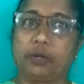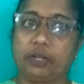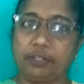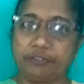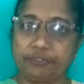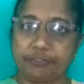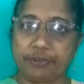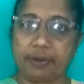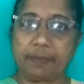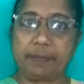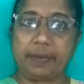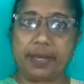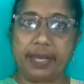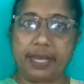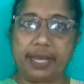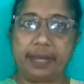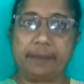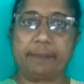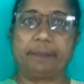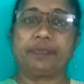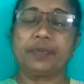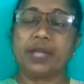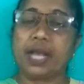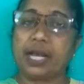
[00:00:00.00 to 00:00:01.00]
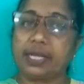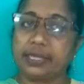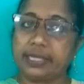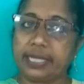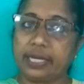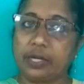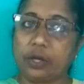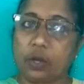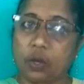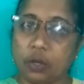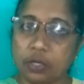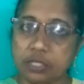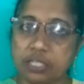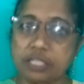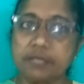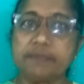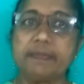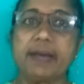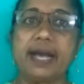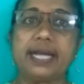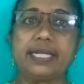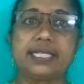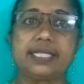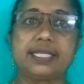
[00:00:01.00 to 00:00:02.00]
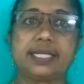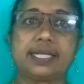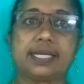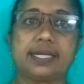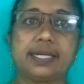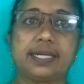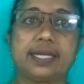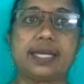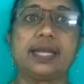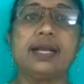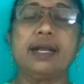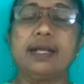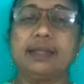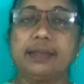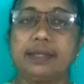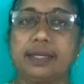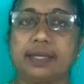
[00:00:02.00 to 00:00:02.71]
born from him, then automatically